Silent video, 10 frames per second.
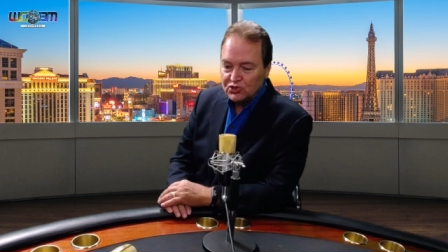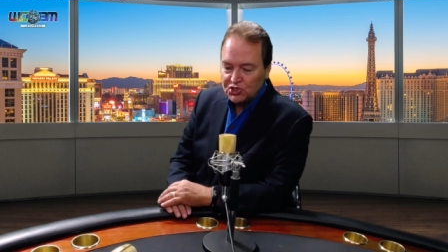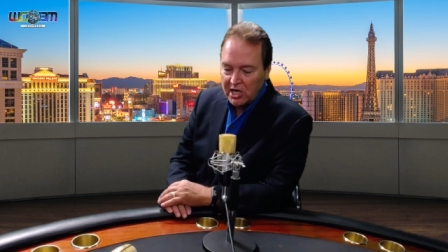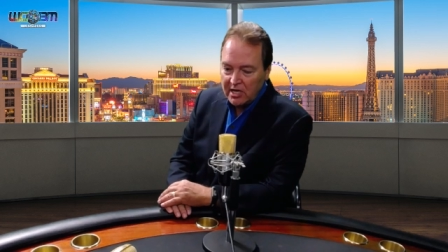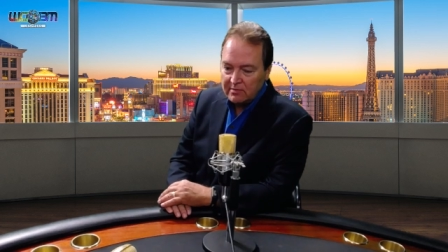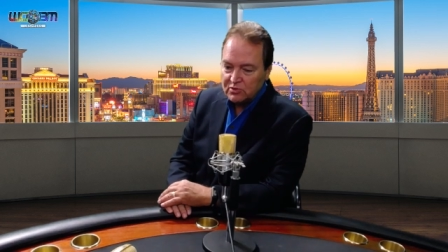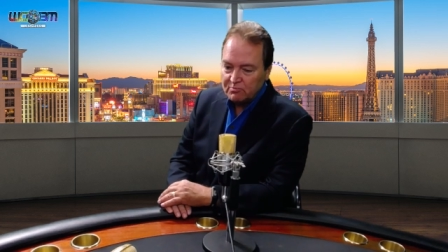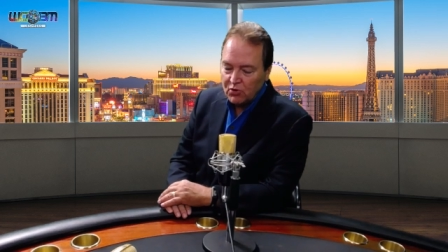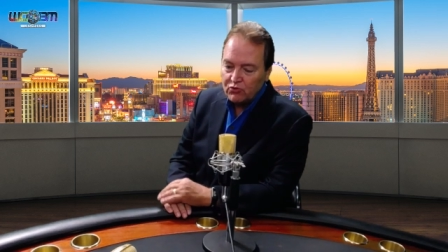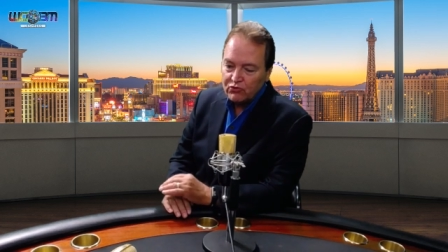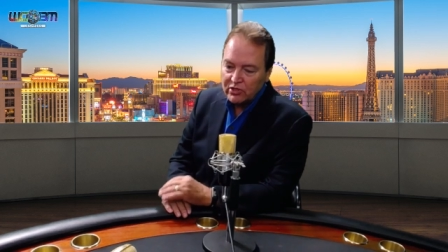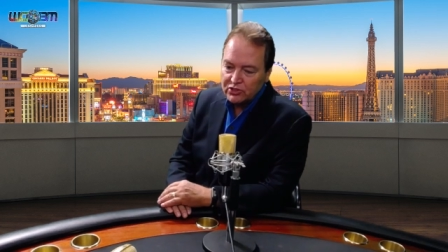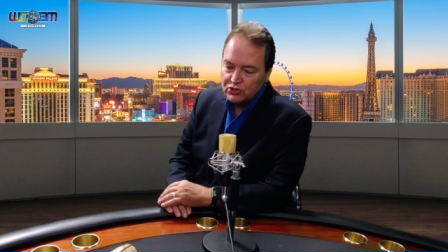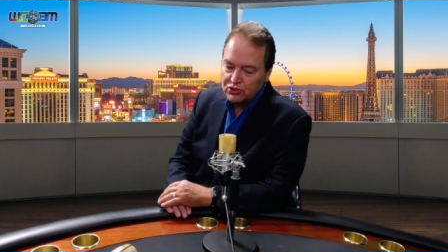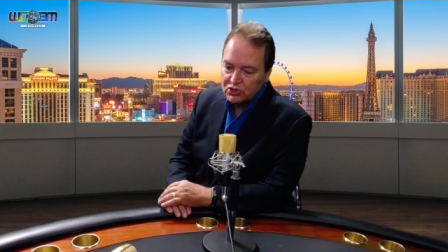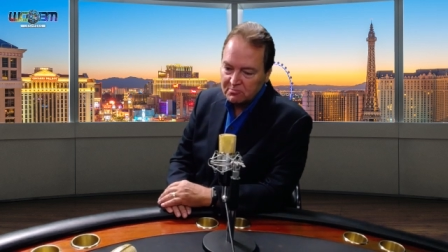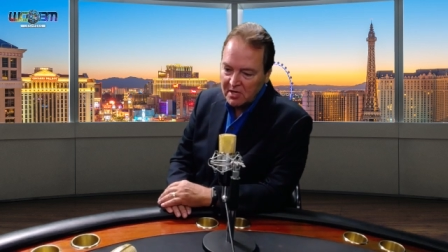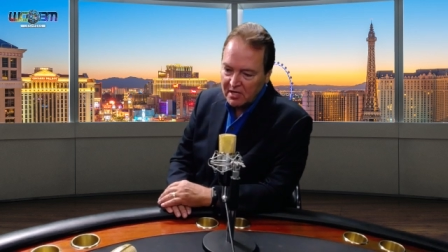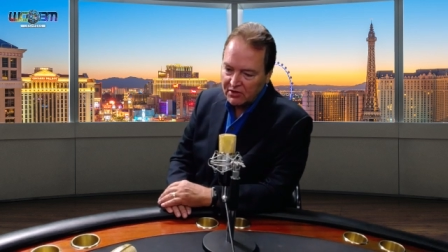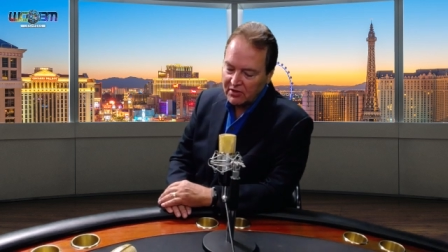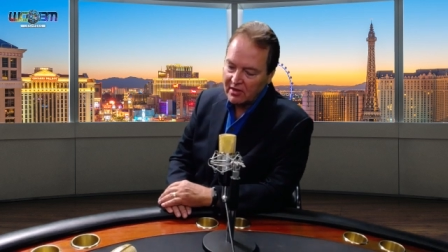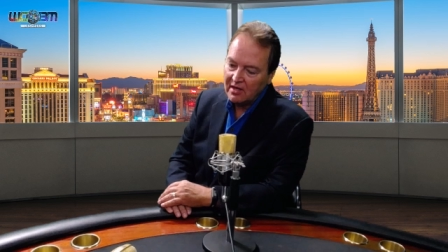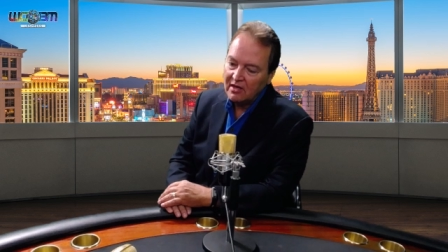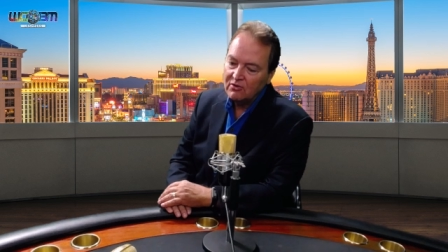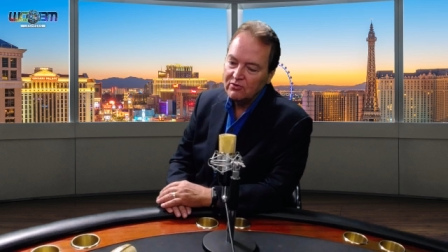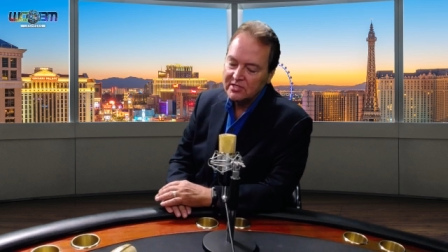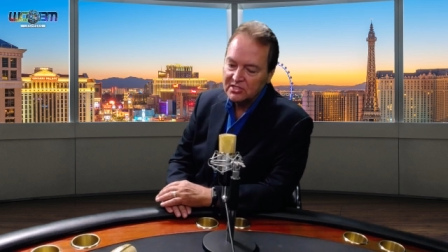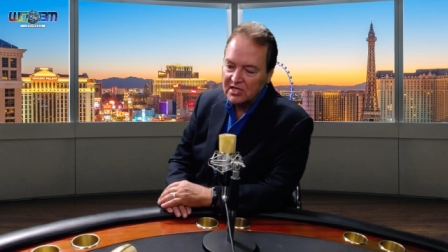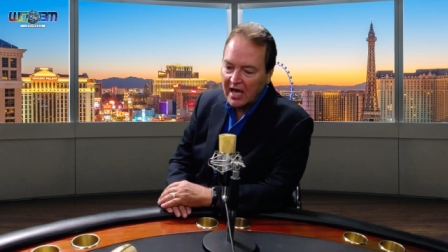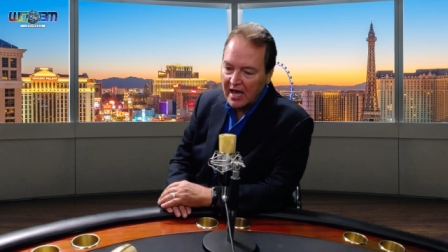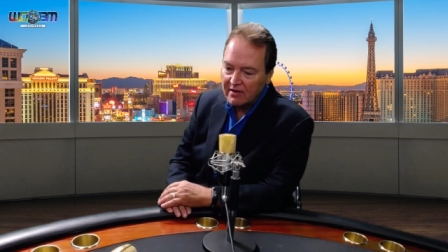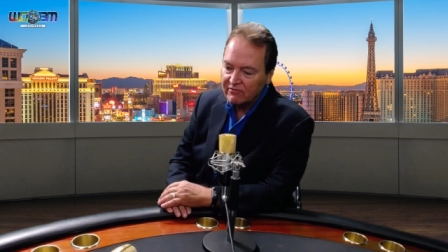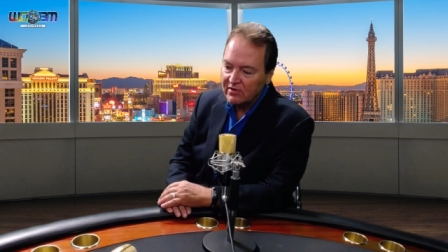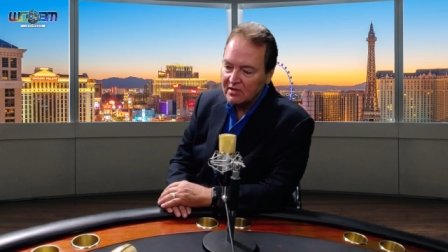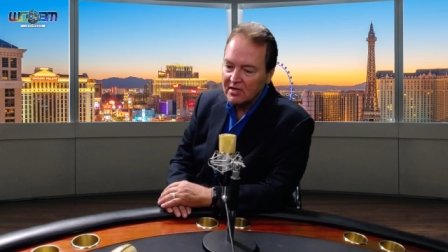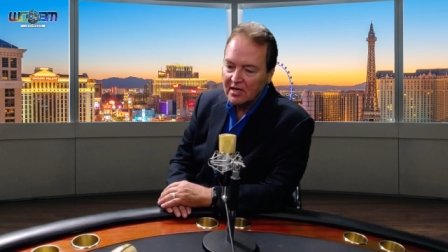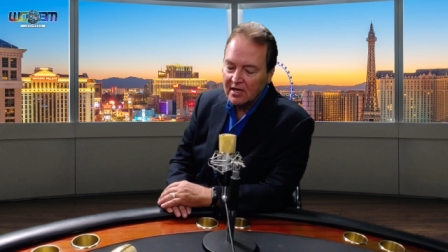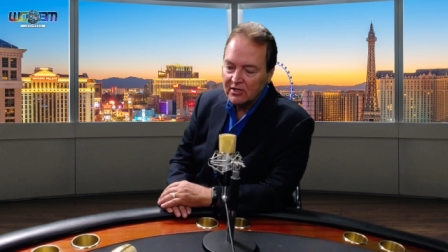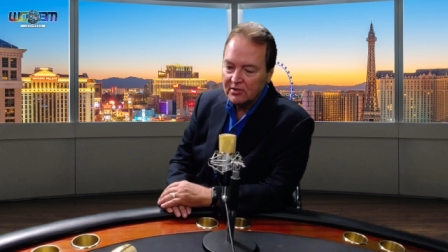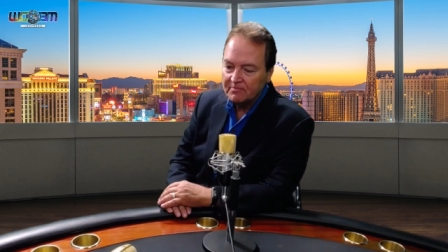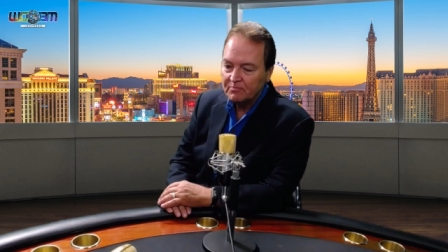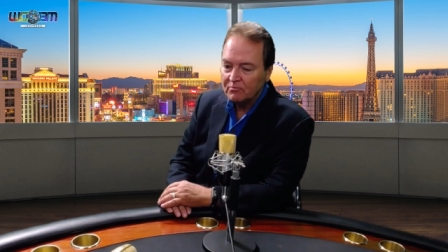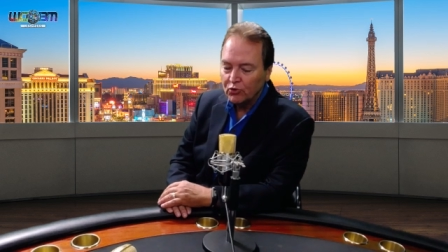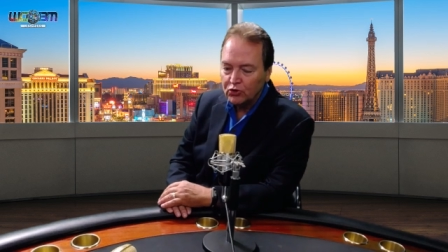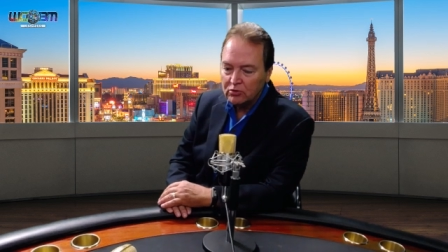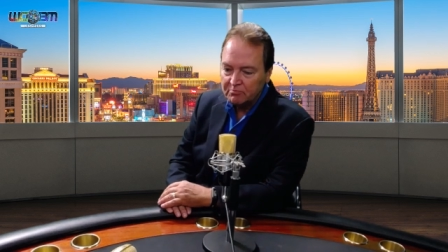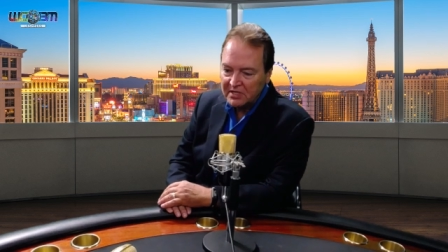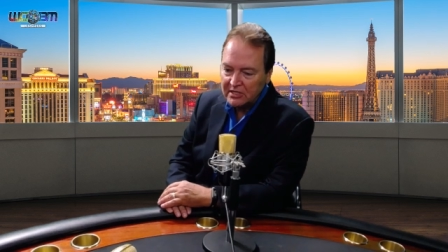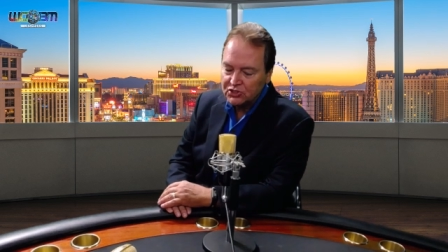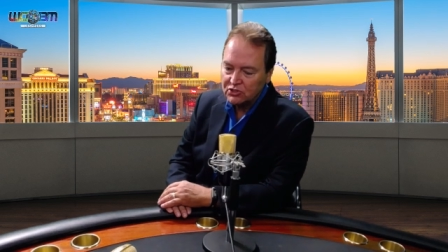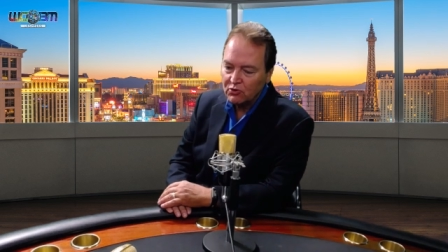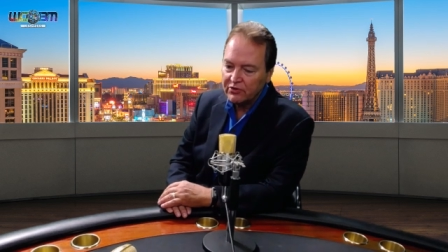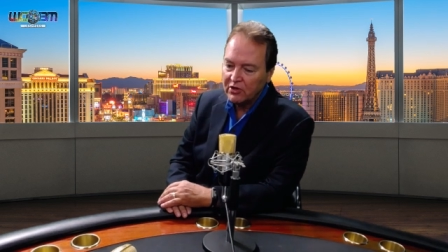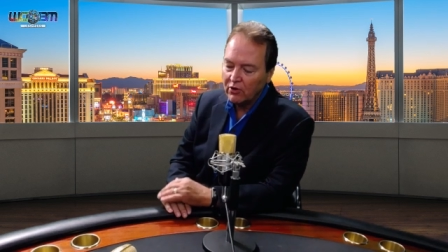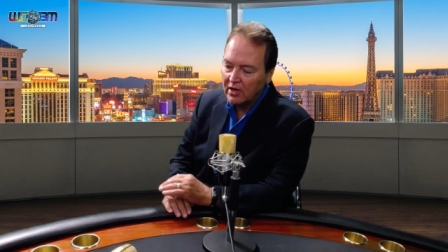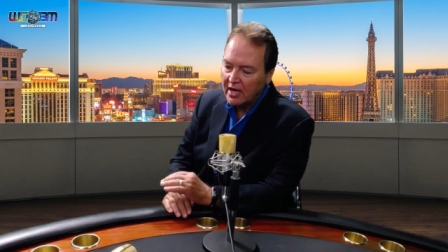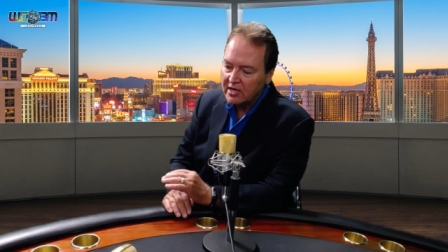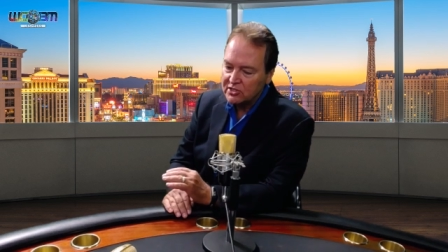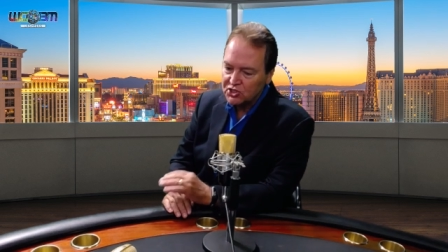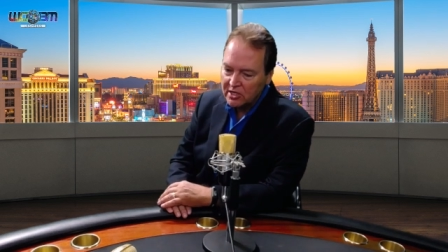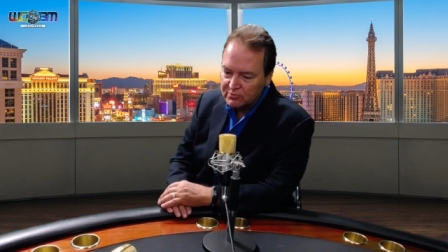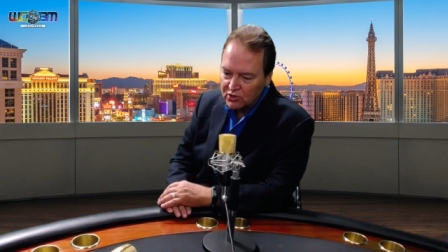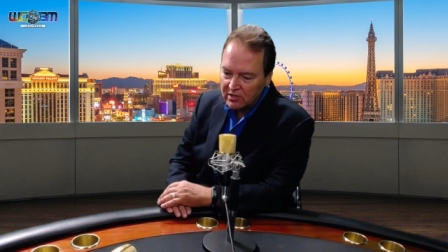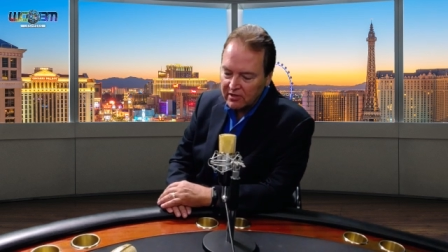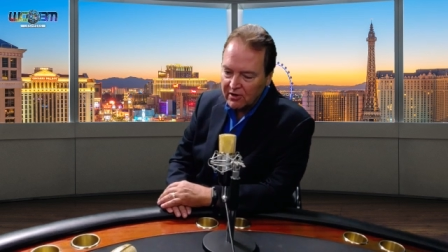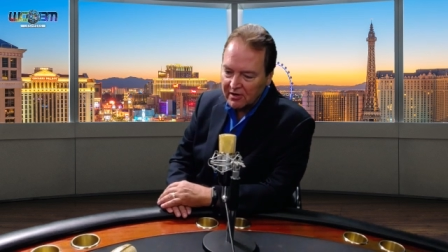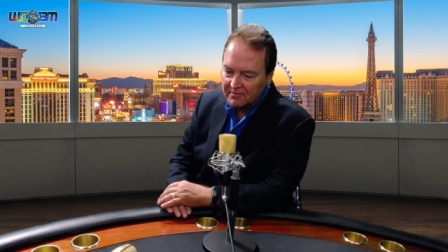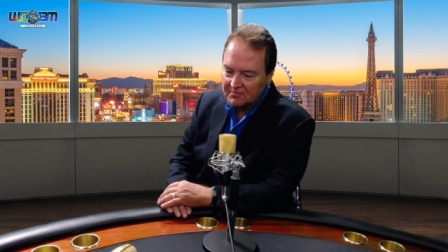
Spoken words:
James Bonecrusher Smith, who is live in Myrtle Beach, North Carolina. James, are you there?